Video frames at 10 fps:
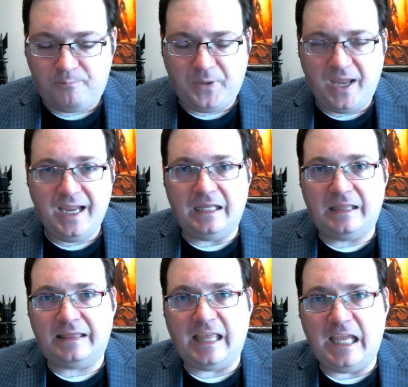big
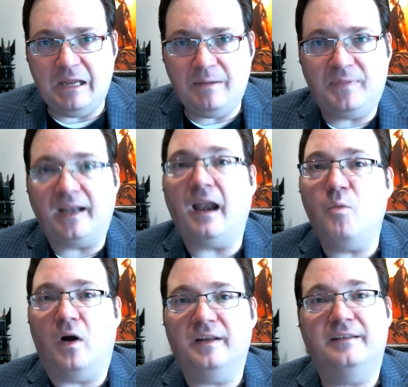theme that I
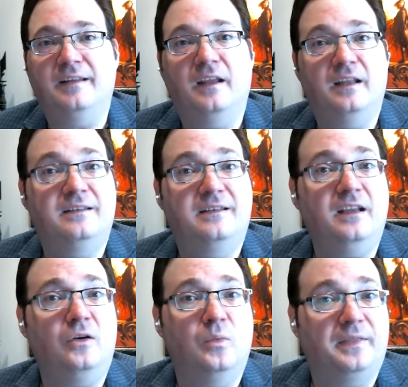wanted to
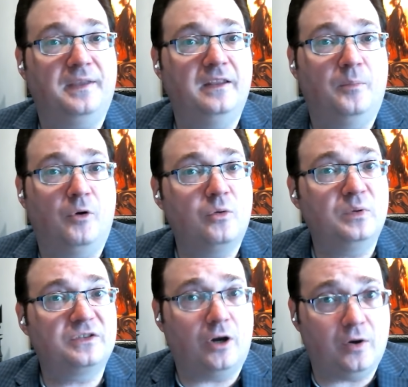deal with in the book
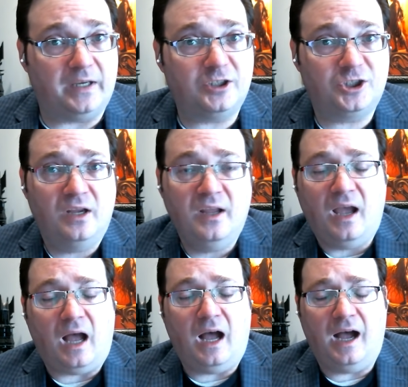was courage.
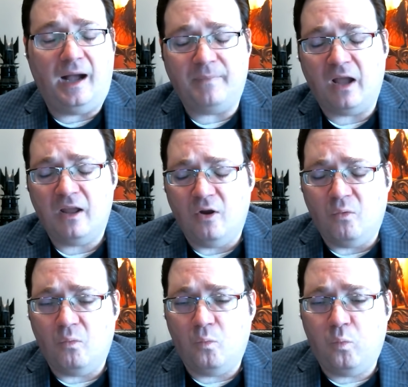
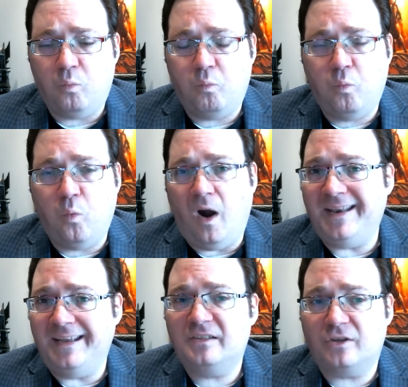
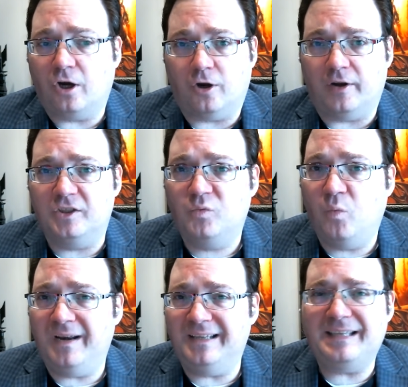What is courage?
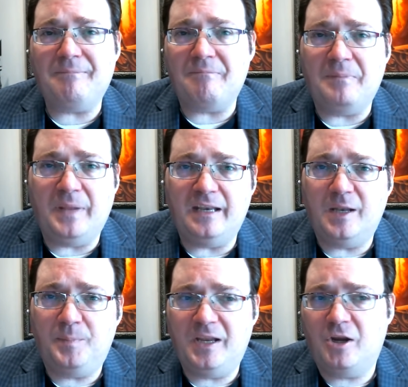What does it mean
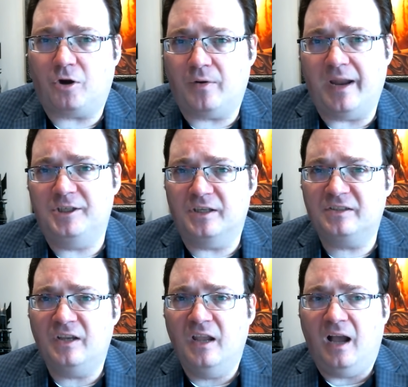to be
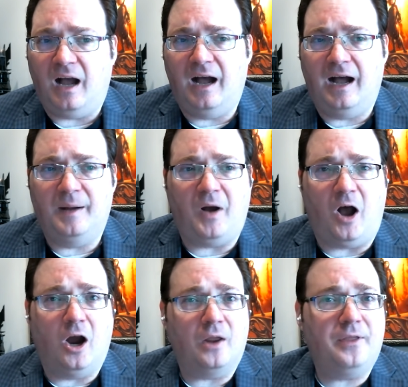courageous?
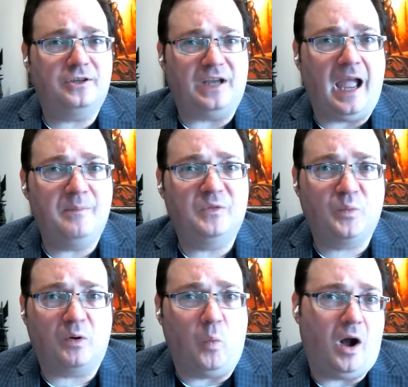Are there times
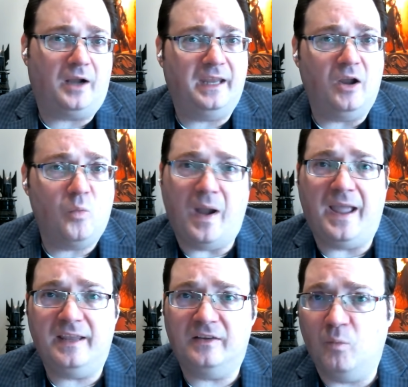where walking
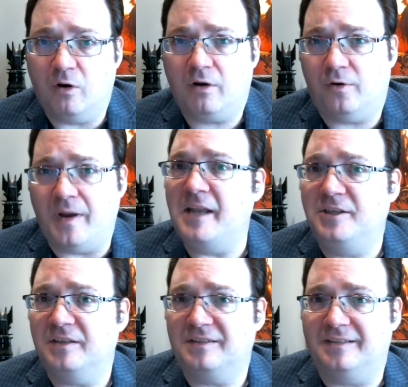away is more
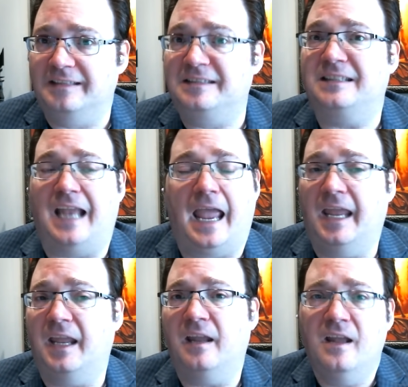courageous than
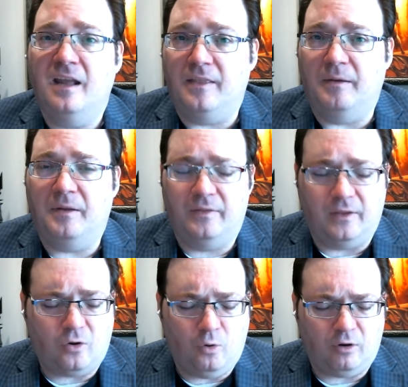staying
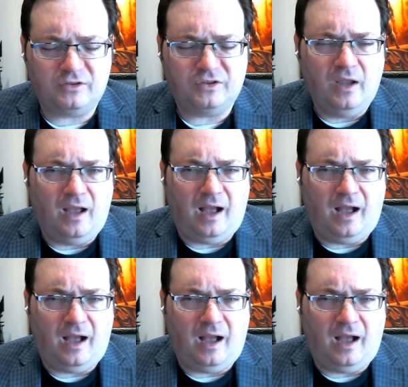the course?